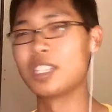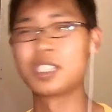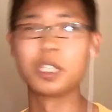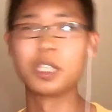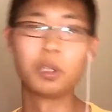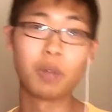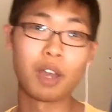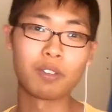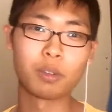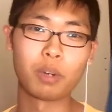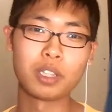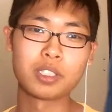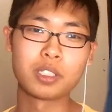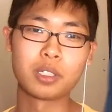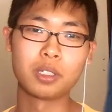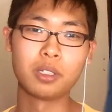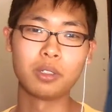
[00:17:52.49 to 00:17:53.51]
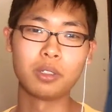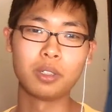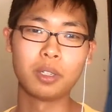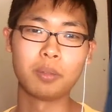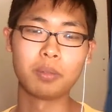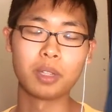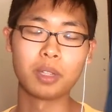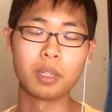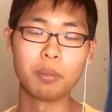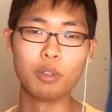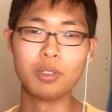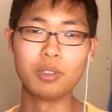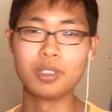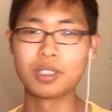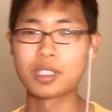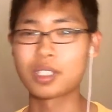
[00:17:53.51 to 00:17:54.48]
they still don't have the rights to
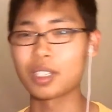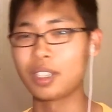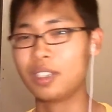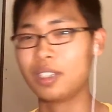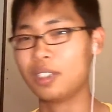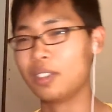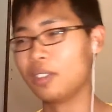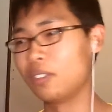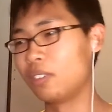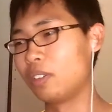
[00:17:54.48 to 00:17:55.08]
the mutants